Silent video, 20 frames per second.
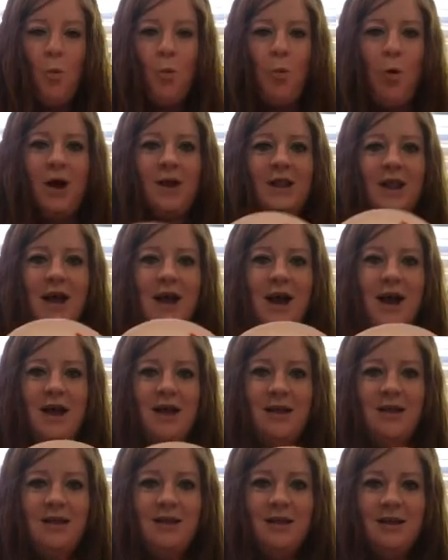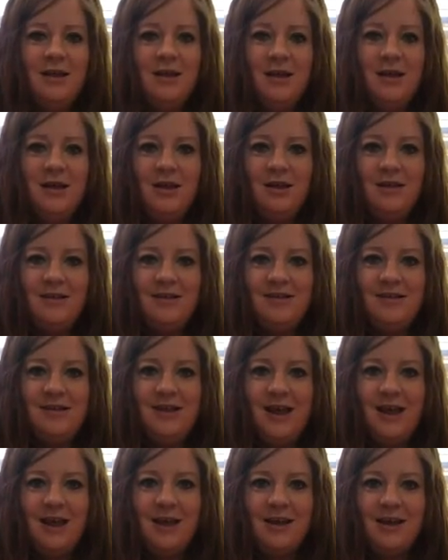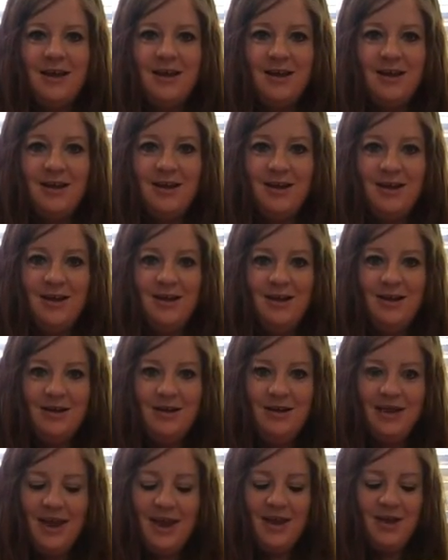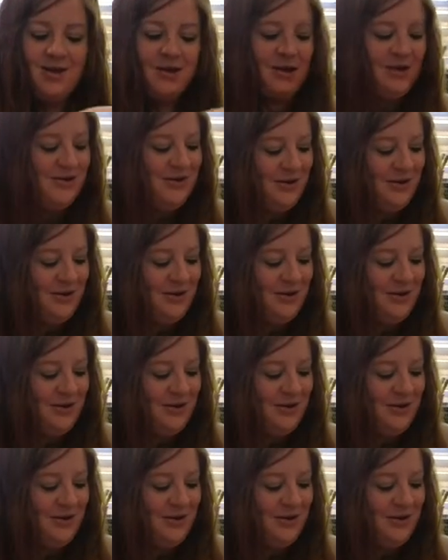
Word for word: Voila, snake. Okay, because